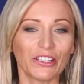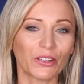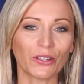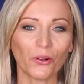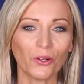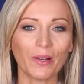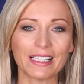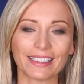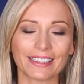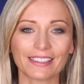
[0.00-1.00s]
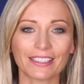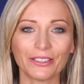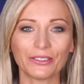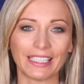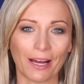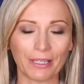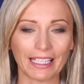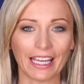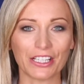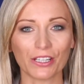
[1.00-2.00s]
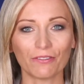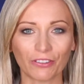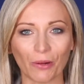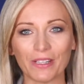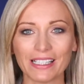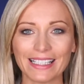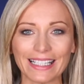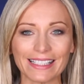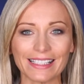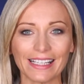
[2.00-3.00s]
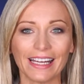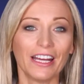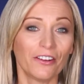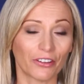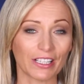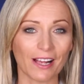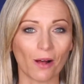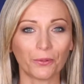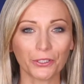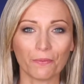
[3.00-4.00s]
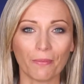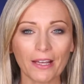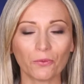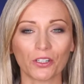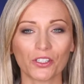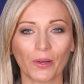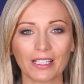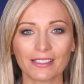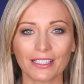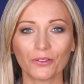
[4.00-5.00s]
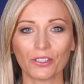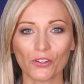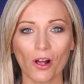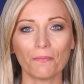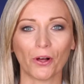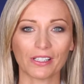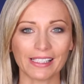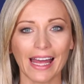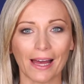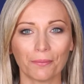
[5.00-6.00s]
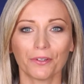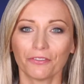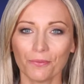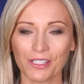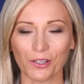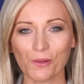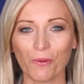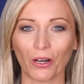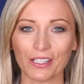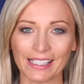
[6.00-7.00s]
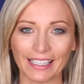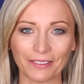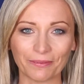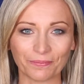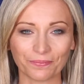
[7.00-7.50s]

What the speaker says: You can always exclude an application from this list. For example, you might want to exclude the Dropbox app from such a policy.